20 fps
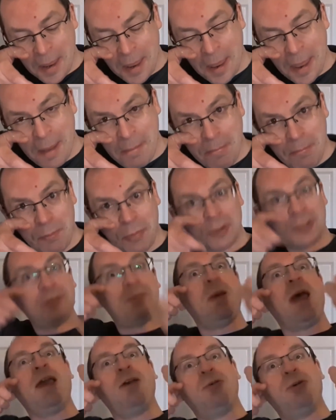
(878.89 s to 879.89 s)
it
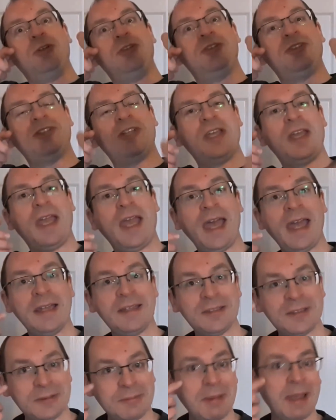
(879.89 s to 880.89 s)
pushed backwards
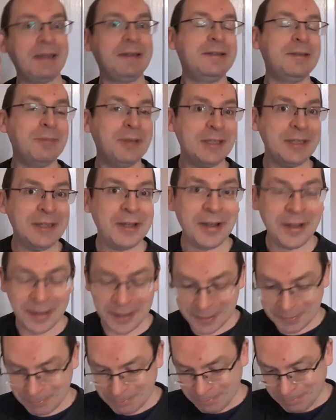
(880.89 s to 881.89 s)
and smacked him in the
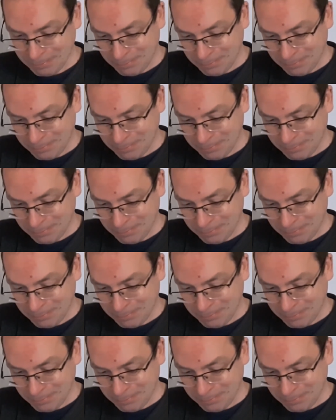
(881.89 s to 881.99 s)
eye.